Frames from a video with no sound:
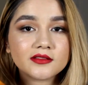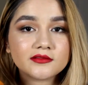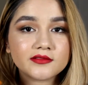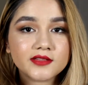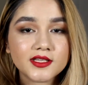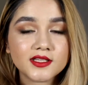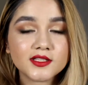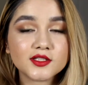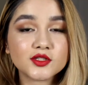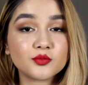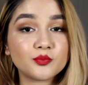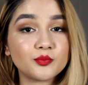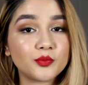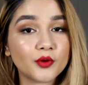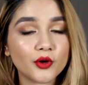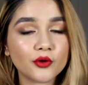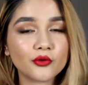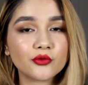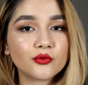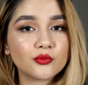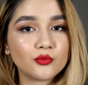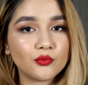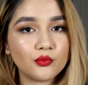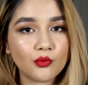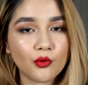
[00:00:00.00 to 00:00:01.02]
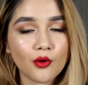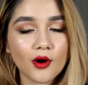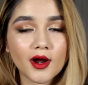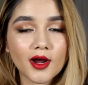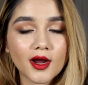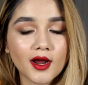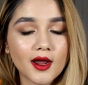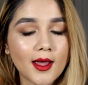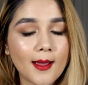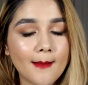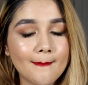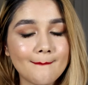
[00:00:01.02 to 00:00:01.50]
These both
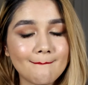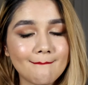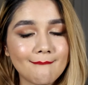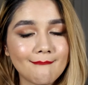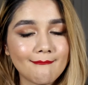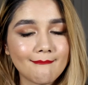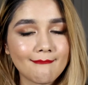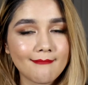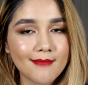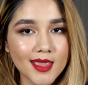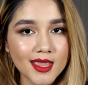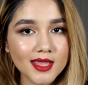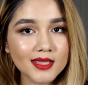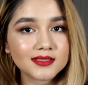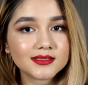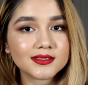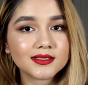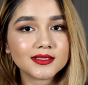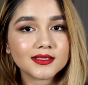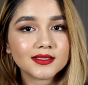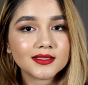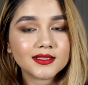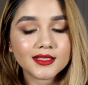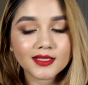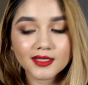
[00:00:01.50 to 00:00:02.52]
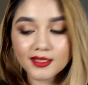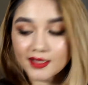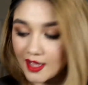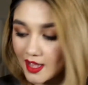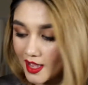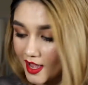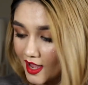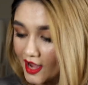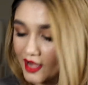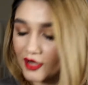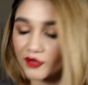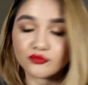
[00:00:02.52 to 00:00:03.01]
work amazingly
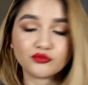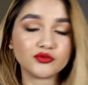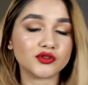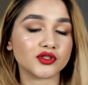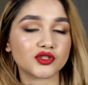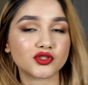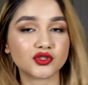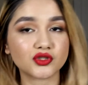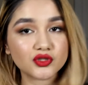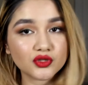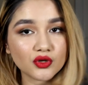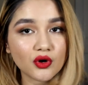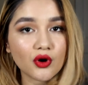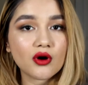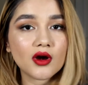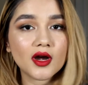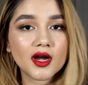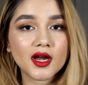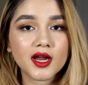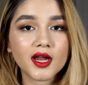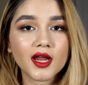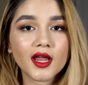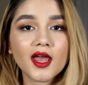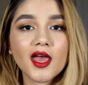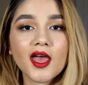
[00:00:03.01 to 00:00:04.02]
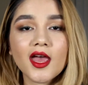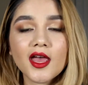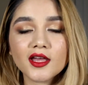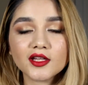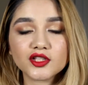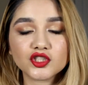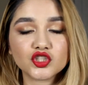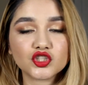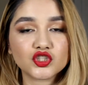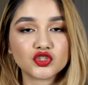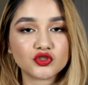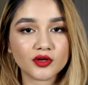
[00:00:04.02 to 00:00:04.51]
at restoring,
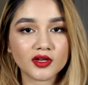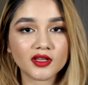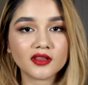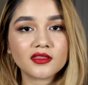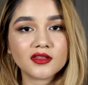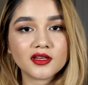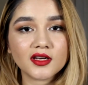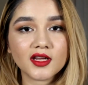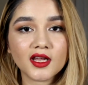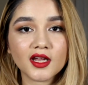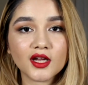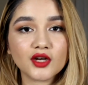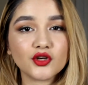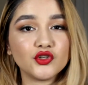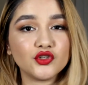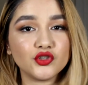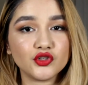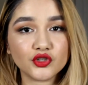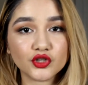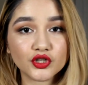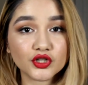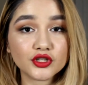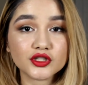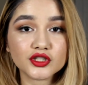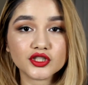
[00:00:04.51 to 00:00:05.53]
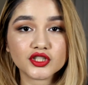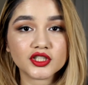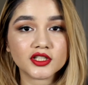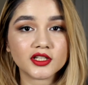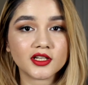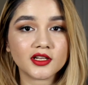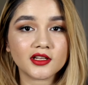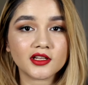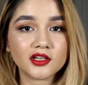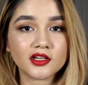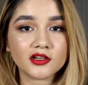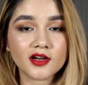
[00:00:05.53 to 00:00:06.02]
strengthening,
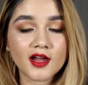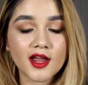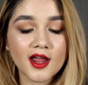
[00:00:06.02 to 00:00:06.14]
nourishing your